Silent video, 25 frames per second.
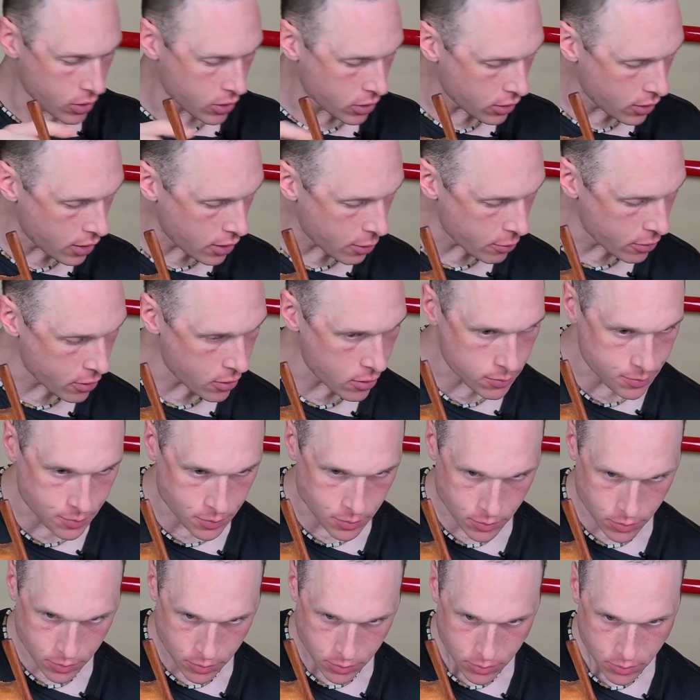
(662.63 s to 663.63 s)
There we go.
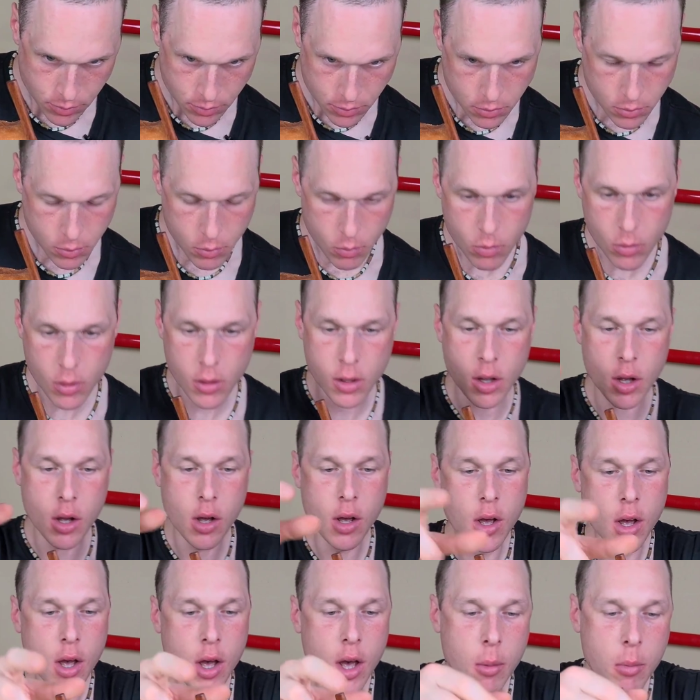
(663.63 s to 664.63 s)

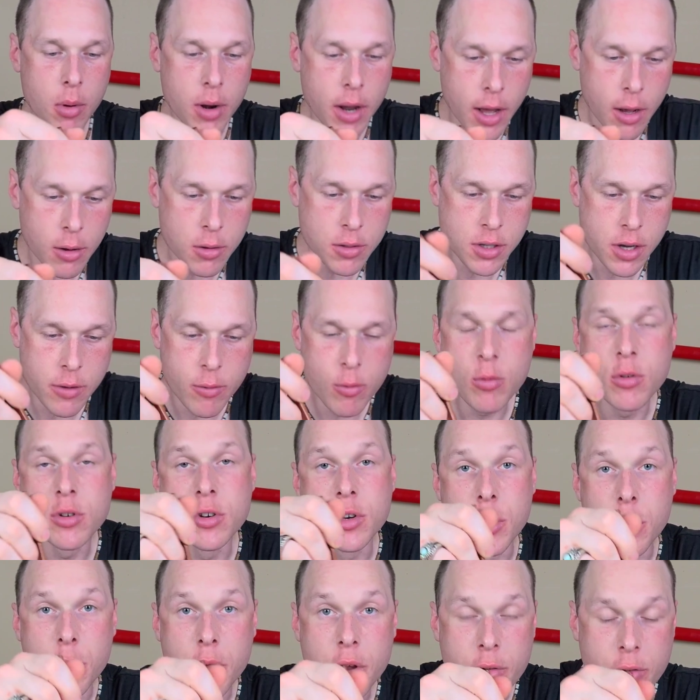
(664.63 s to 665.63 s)
But how is everyone
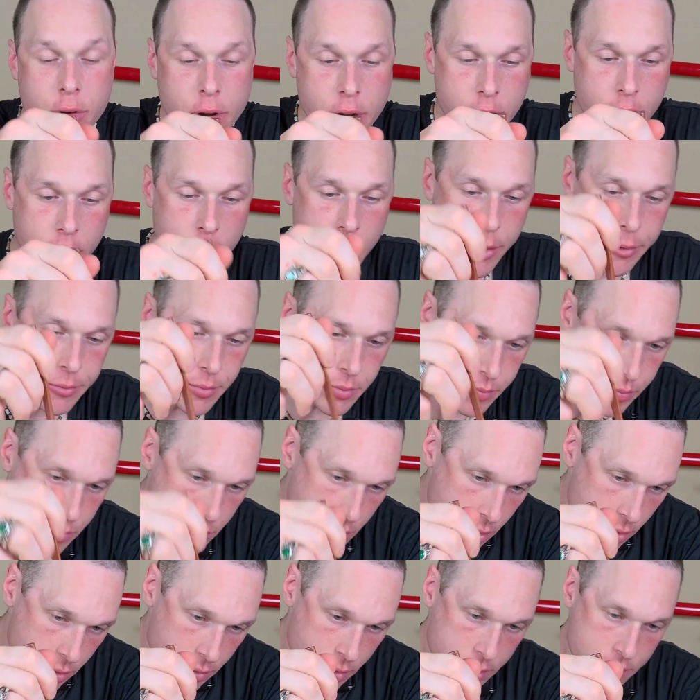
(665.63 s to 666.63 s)
doing right now
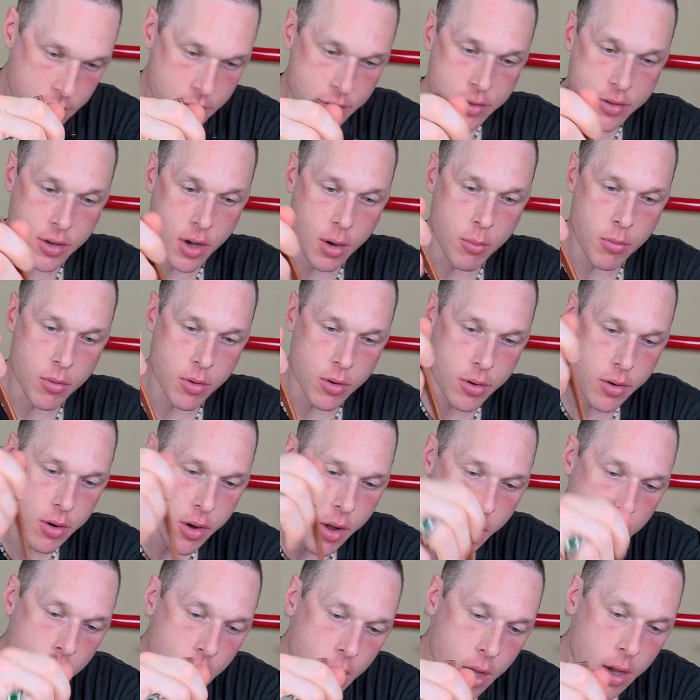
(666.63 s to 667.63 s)
during this summer?
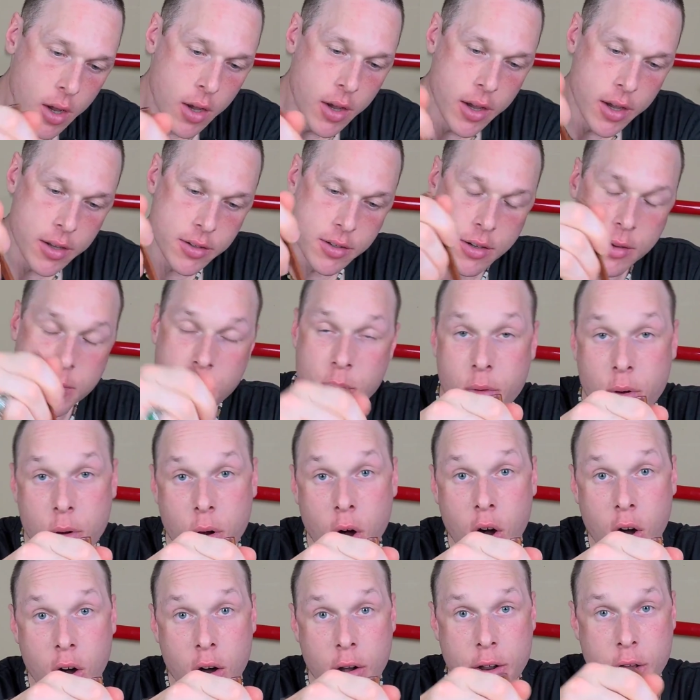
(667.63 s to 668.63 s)
Is it
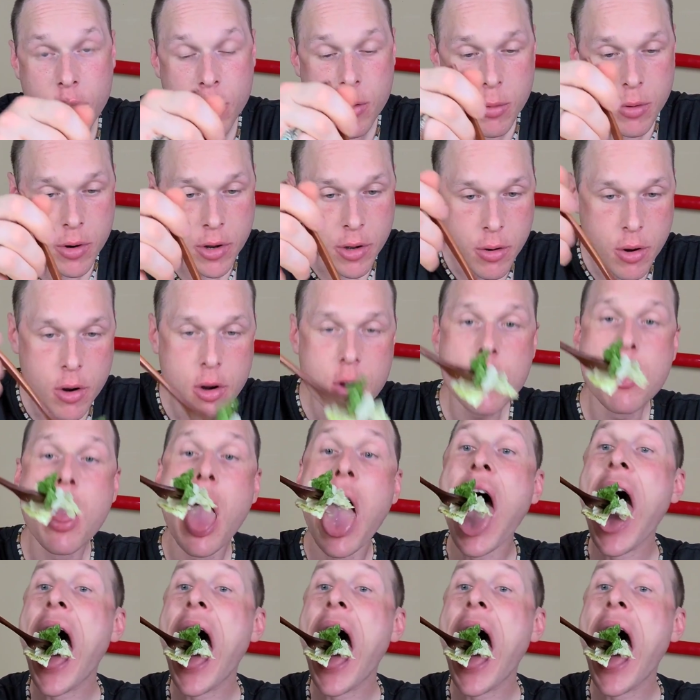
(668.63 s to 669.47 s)
hot out where you are?